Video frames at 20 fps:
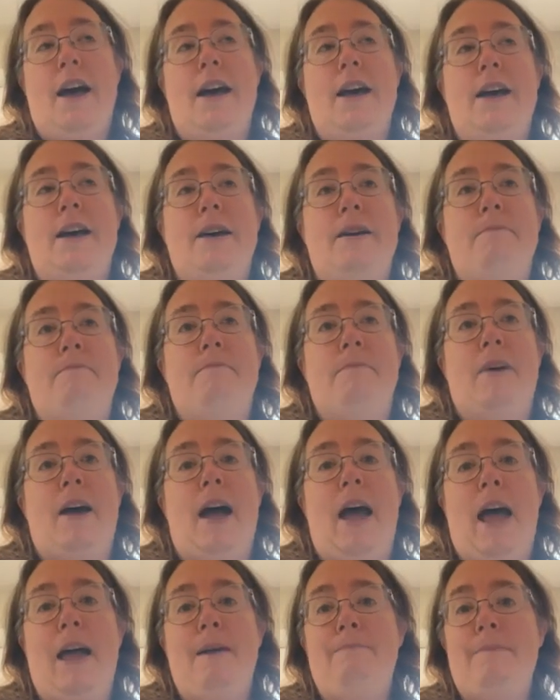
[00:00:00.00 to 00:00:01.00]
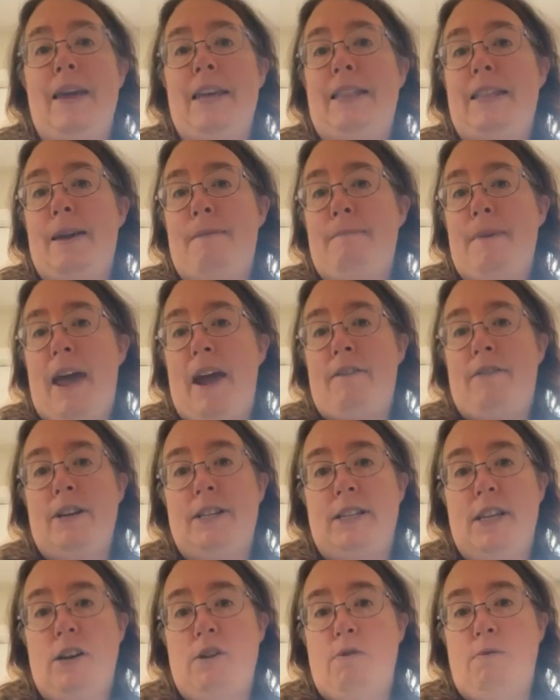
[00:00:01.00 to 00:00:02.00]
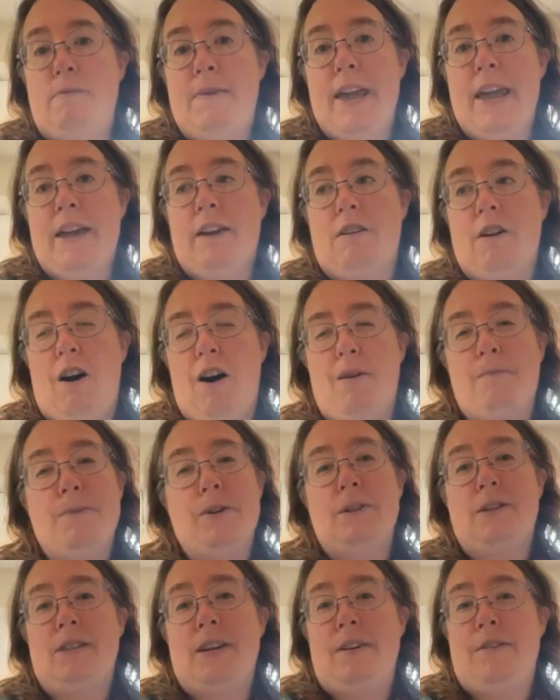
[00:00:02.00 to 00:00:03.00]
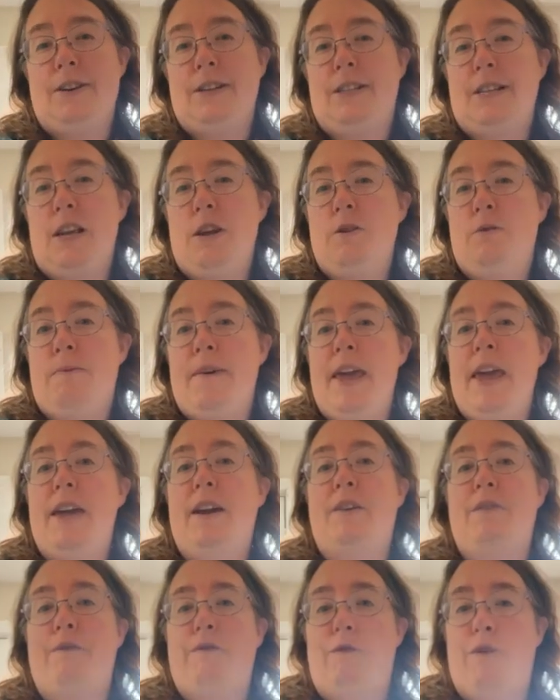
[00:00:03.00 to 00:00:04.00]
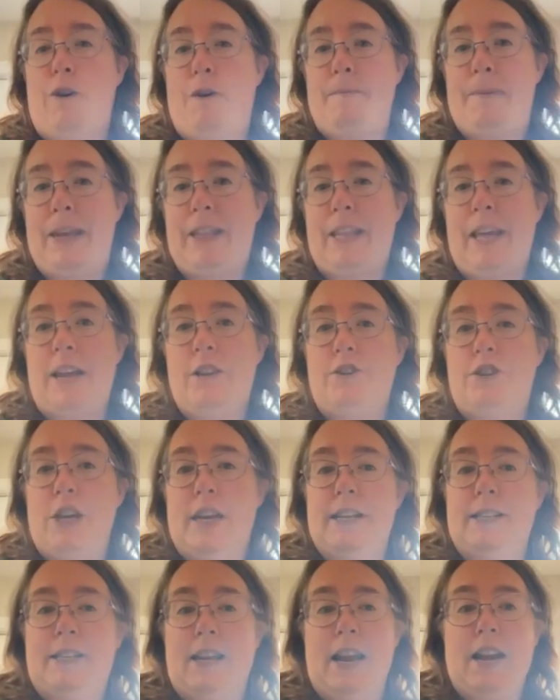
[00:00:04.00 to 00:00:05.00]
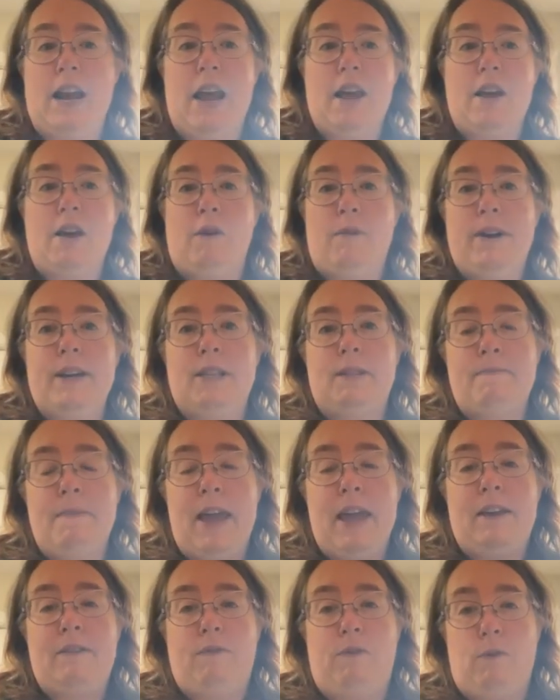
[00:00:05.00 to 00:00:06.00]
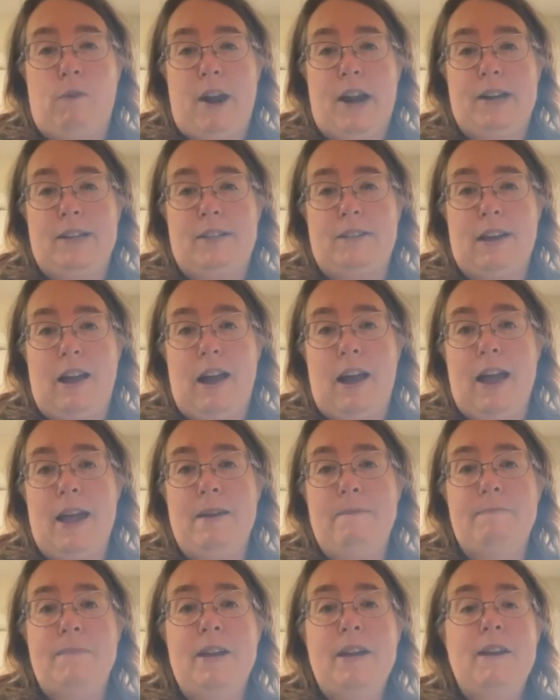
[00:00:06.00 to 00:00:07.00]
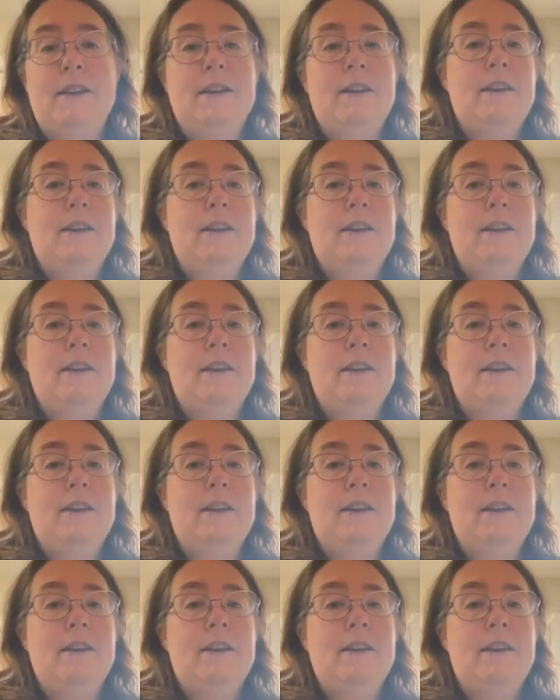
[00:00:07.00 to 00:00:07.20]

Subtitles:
I make them every single week, almost every single week for my lunches, and I always make 4 at a time.